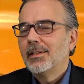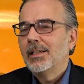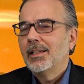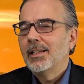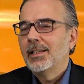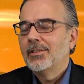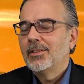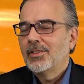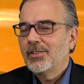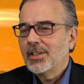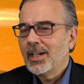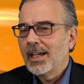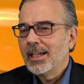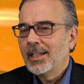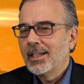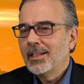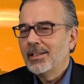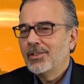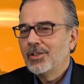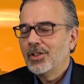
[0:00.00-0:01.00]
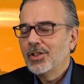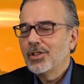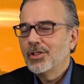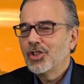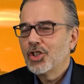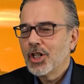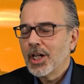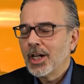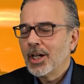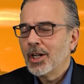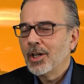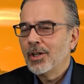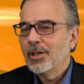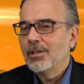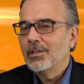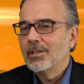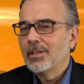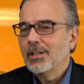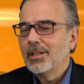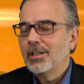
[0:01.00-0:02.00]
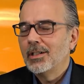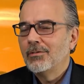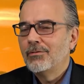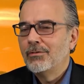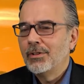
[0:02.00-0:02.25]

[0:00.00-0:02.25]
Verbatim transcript: Uh, decided to share a